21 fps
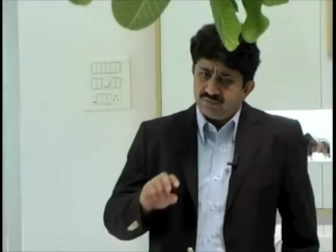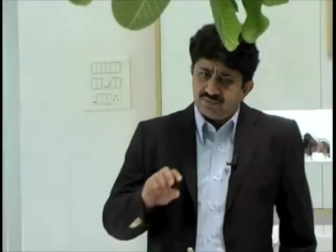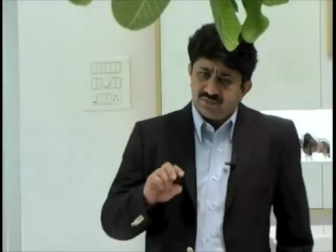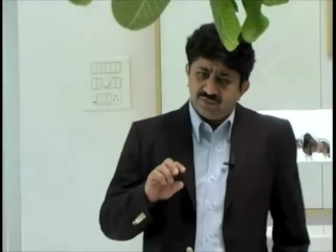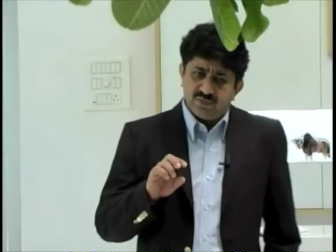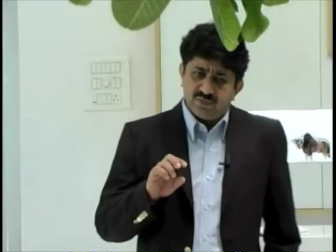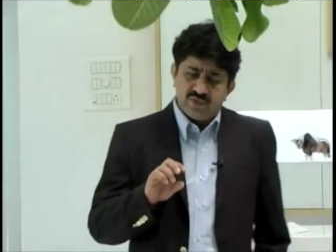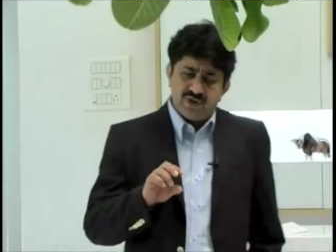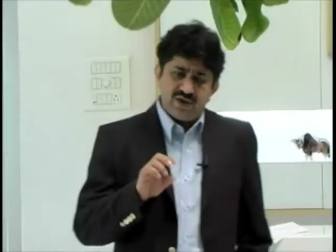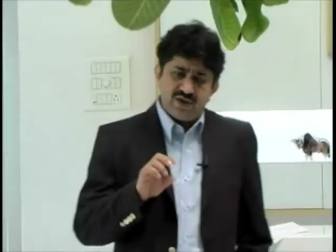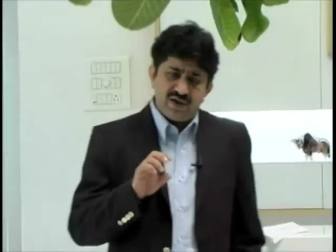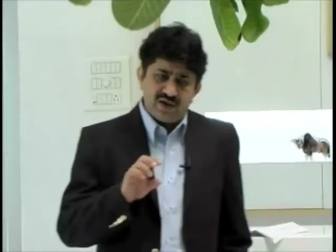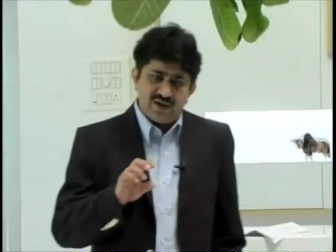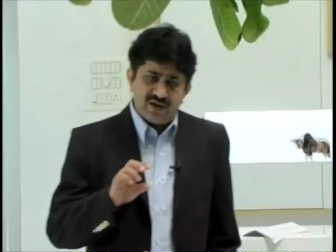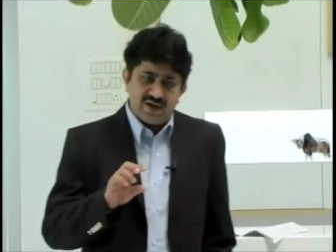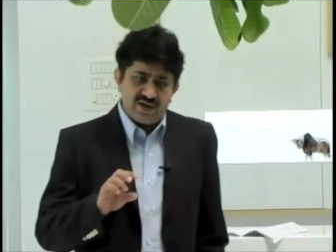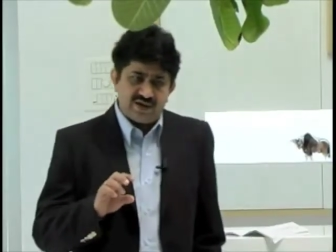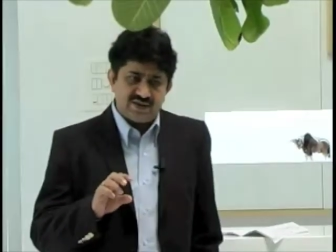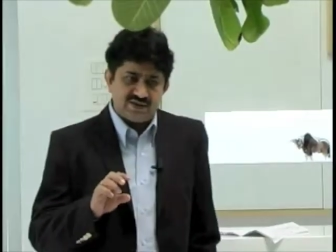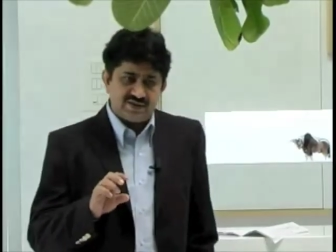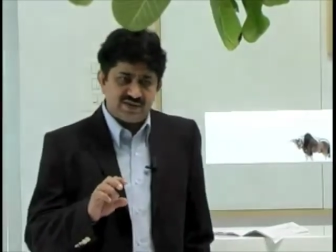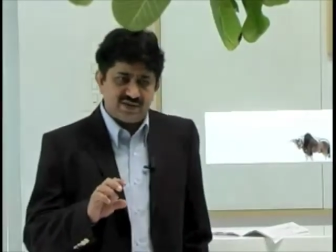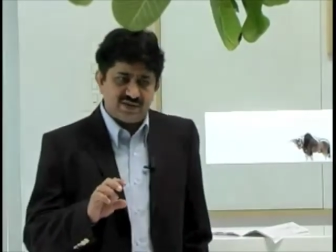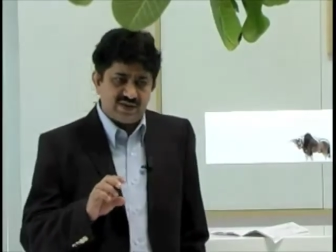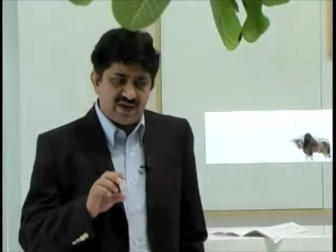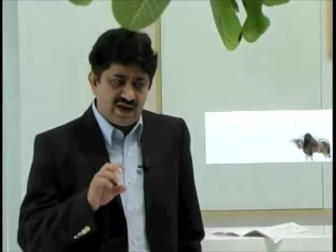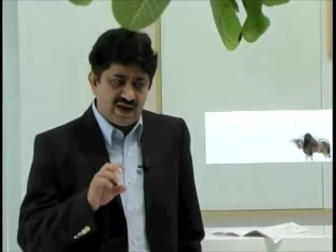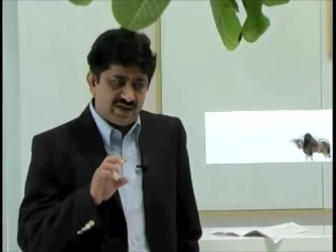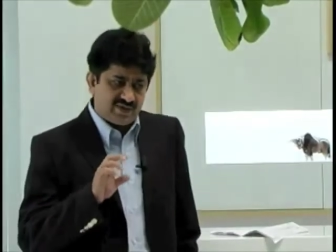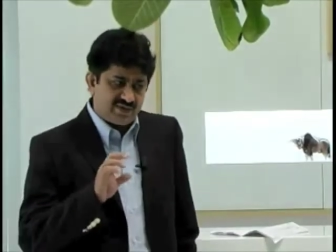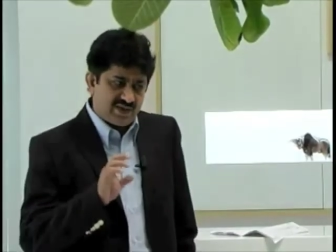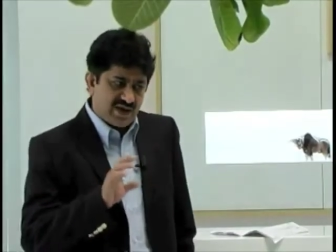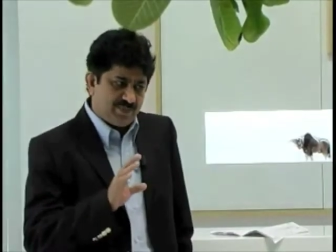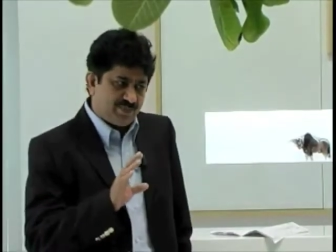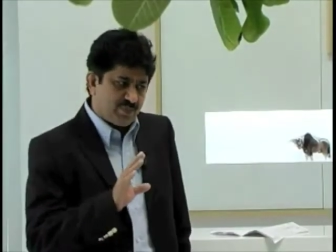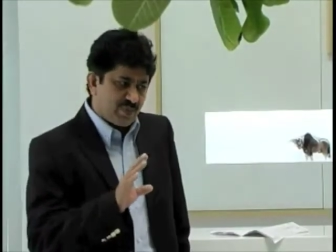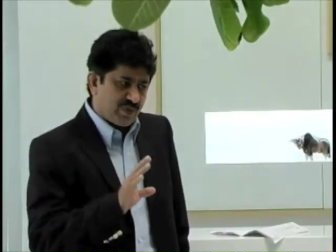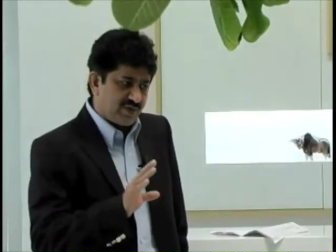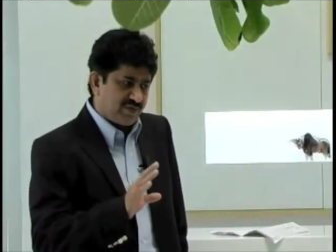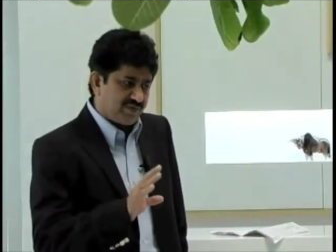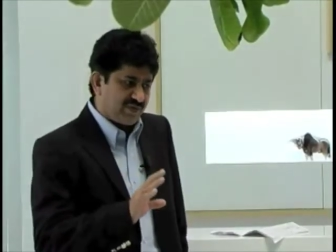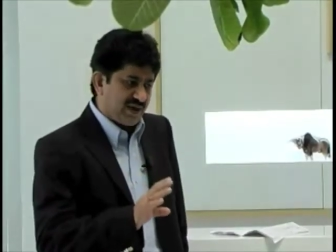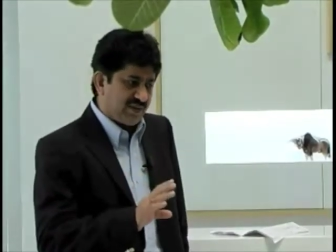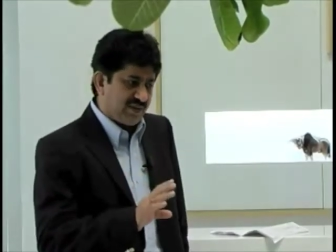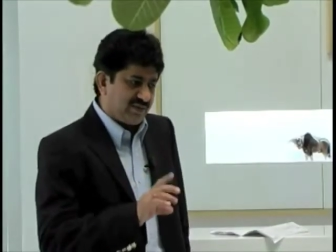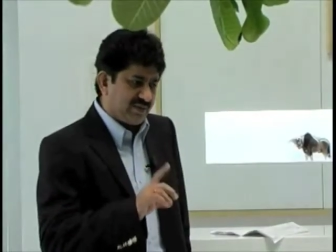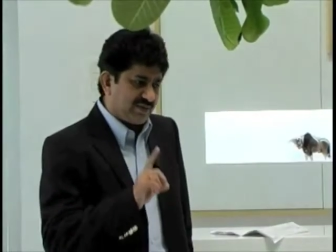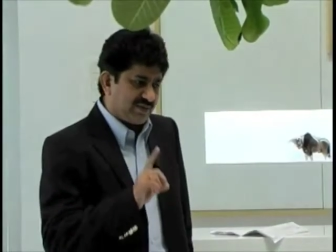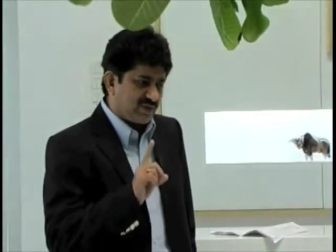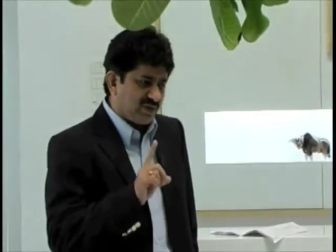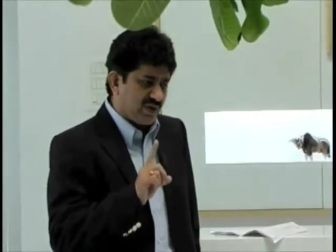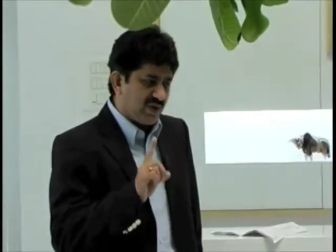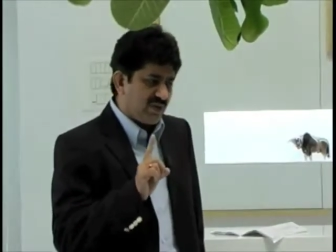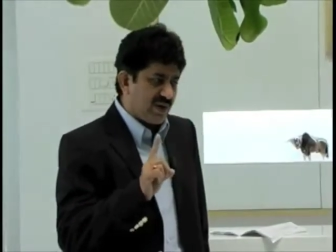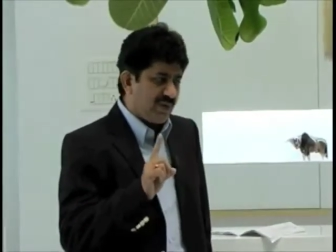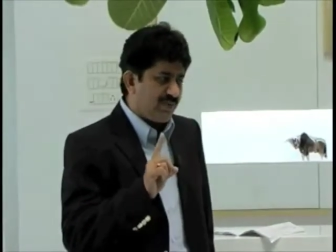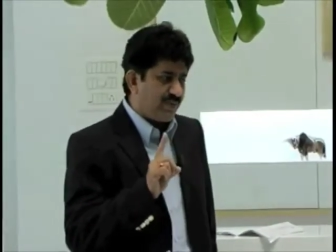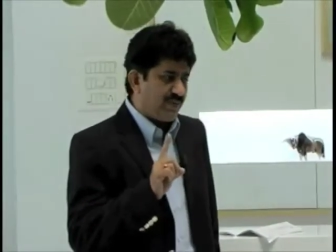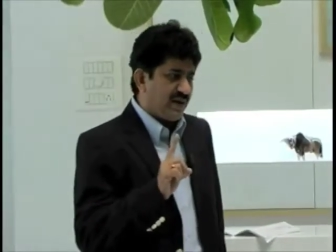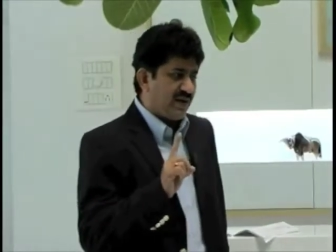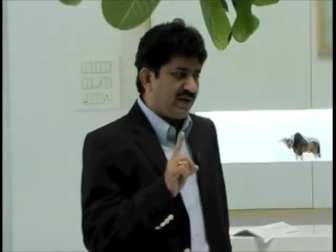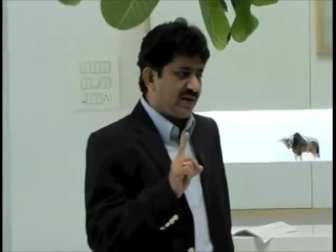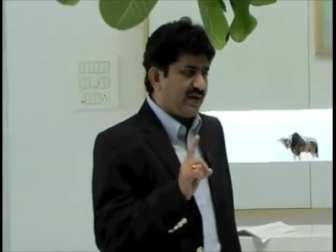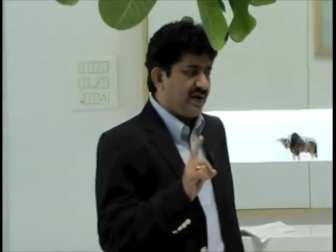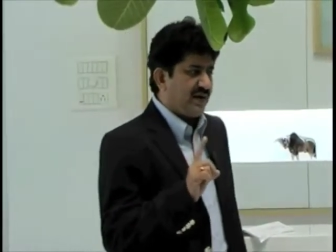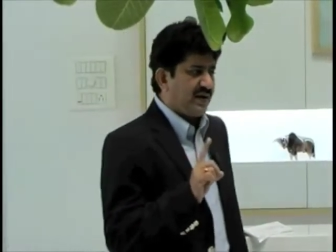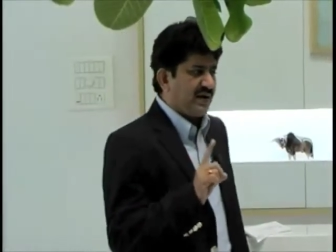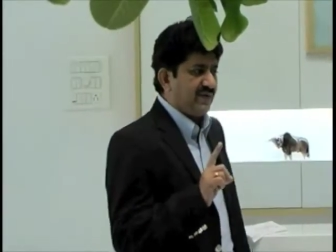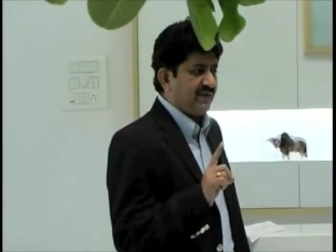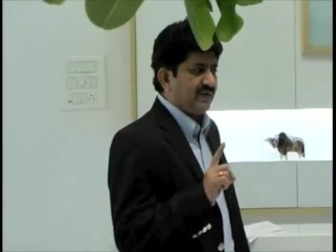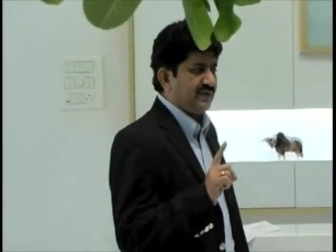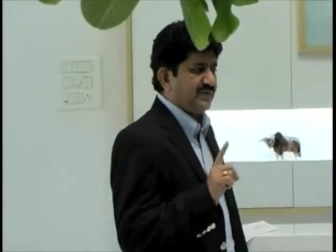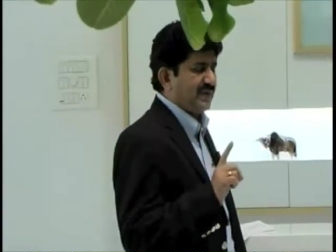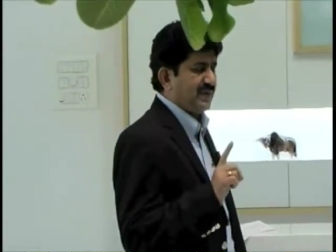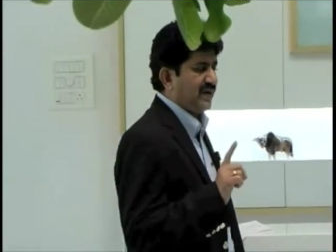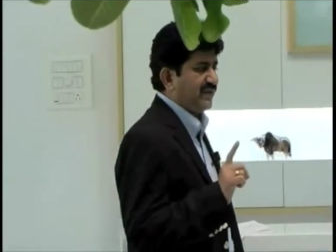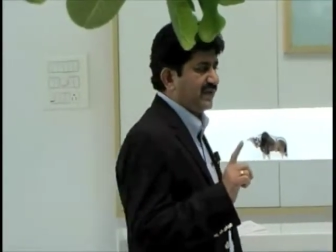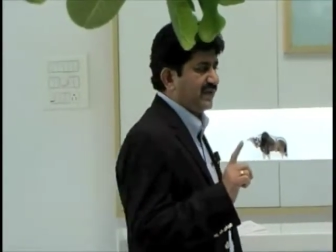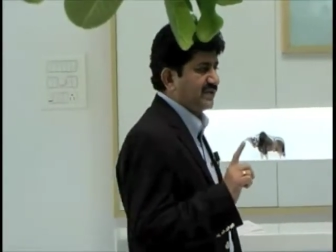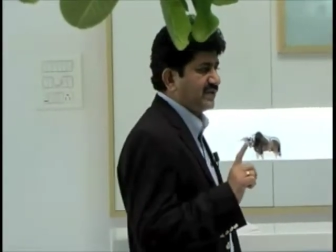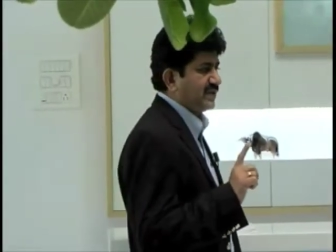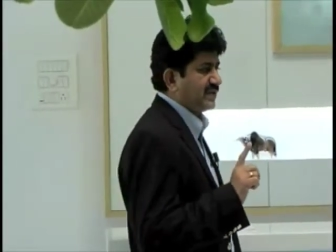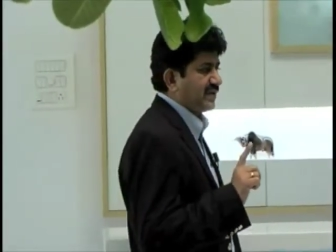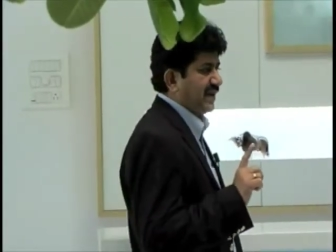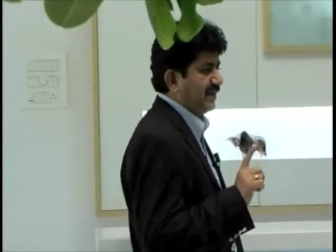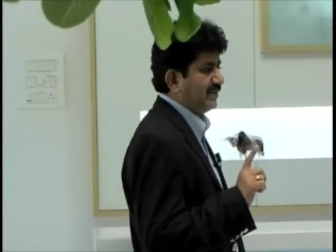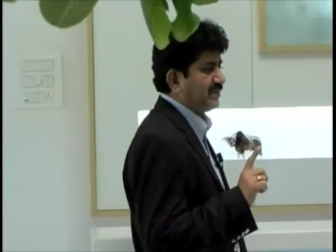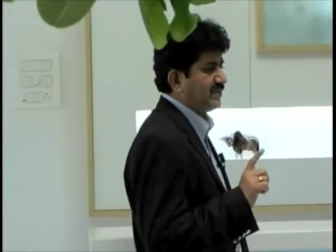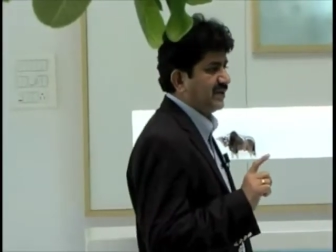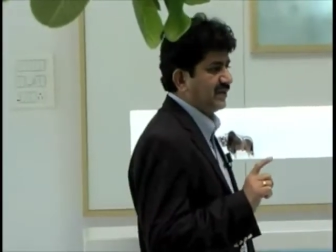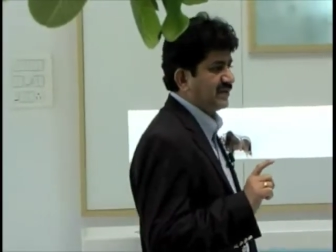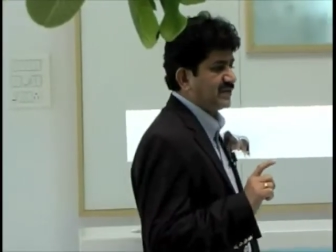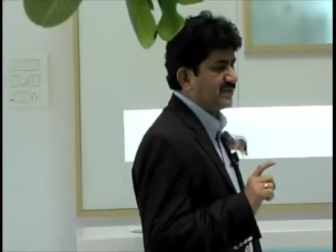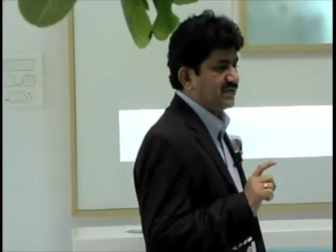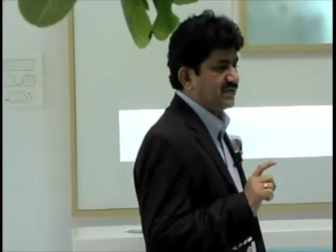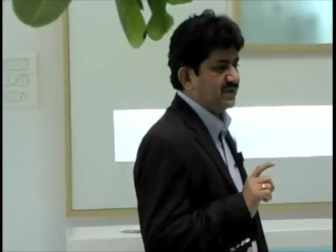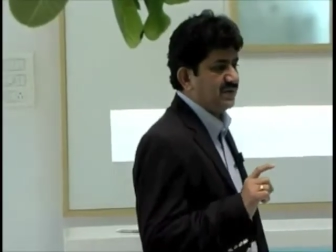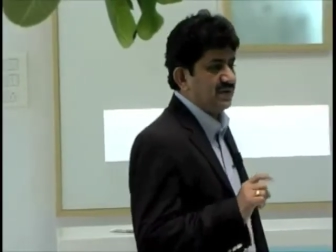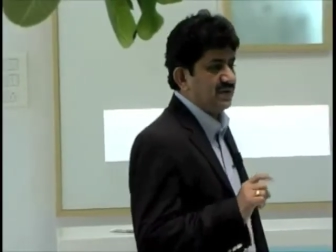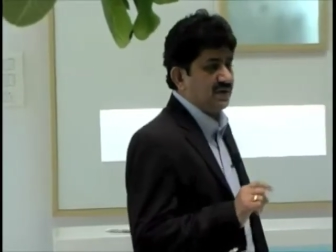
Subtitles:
We realized that at that point of time there was only one player in India which manufactured camshafts.